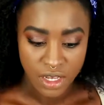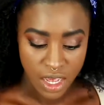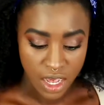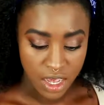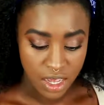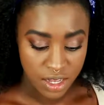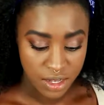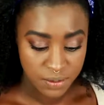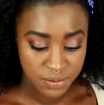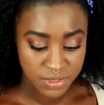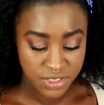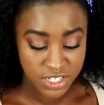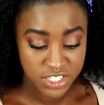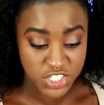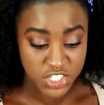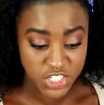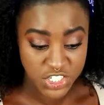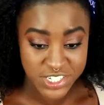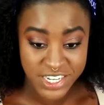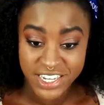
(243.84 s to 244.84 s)
The
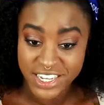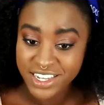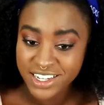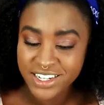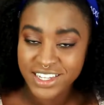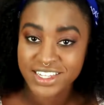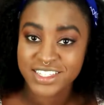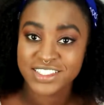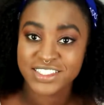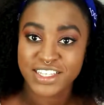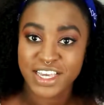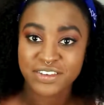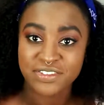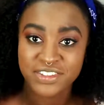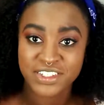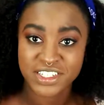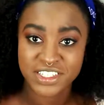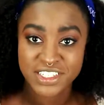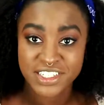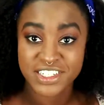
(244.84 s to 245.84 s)
shade is
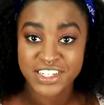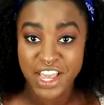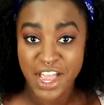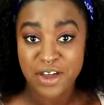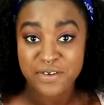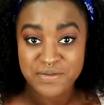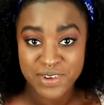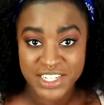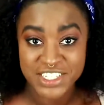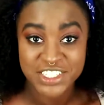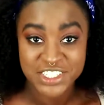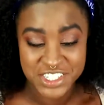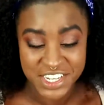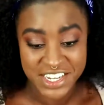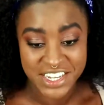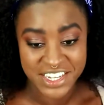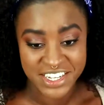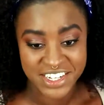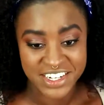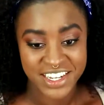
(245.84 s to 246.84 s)
definitely not my
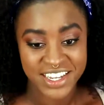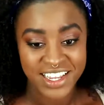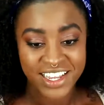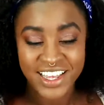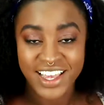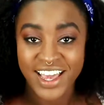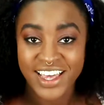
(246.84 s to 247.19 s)
shade,